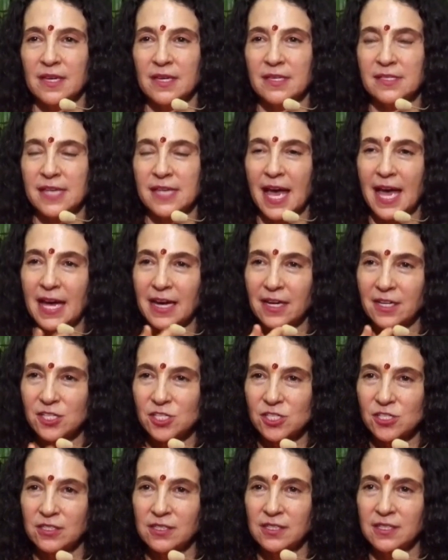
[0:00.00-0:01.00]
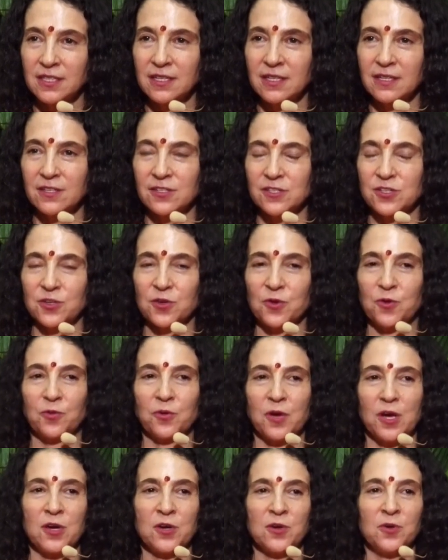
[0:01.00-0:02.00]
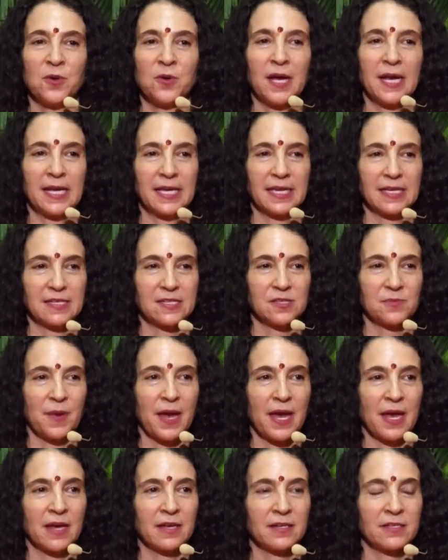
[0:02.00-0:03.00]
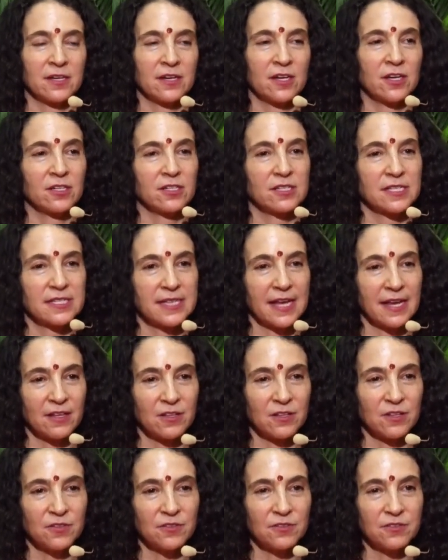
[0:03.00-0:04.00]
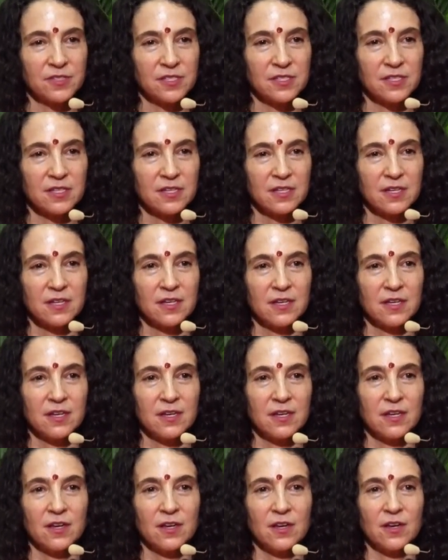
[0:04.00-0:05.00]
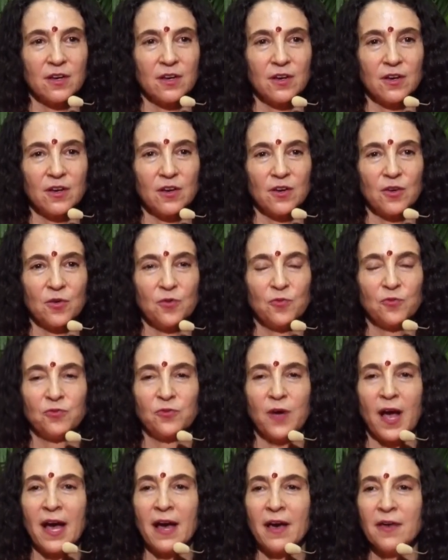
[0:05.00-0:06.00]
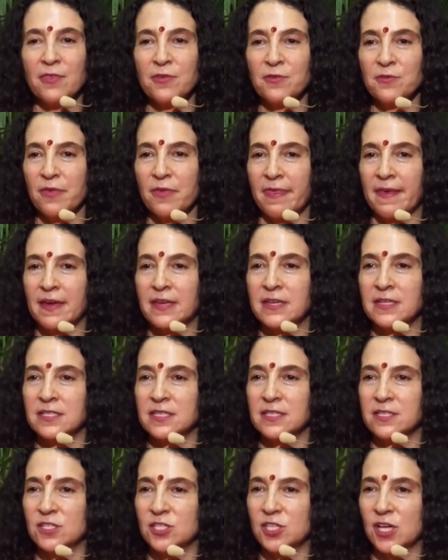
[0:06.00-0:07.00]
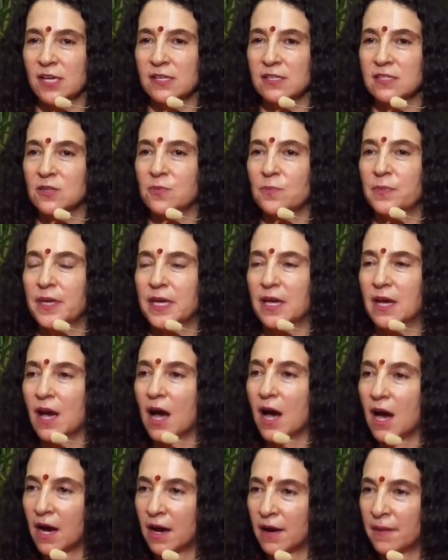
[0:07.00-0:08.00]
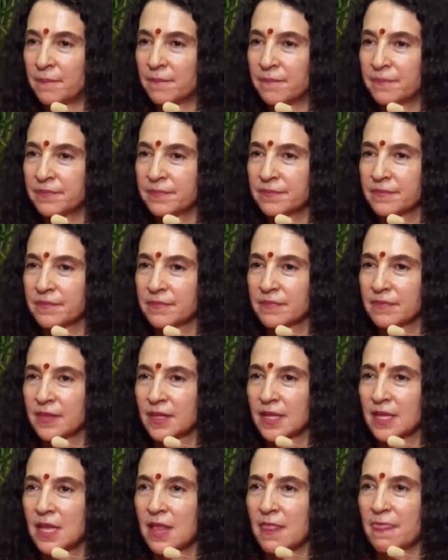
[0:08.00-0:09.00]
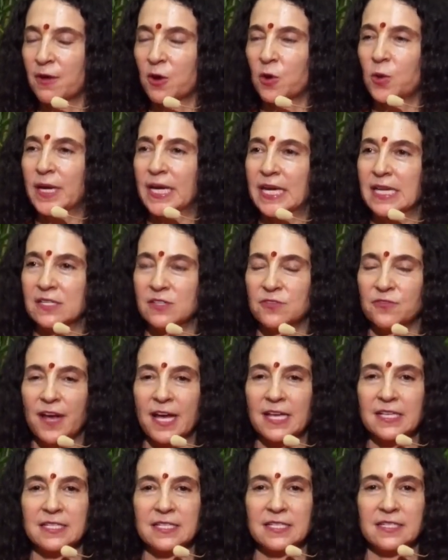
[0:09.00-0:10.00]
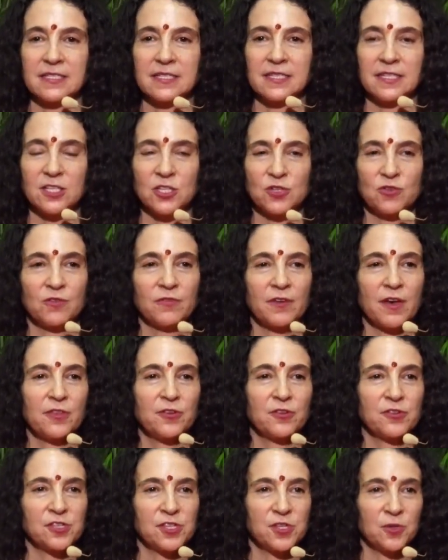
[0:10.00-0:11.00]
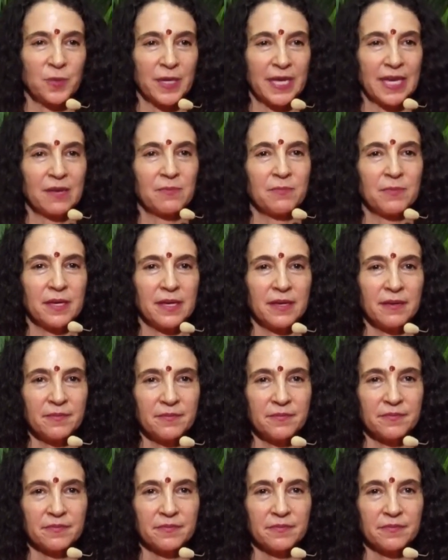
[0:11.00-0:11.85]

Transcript: is actually to grow and expand in ourselves, rather than to just become the quickest, fastest teacher of others that we can be,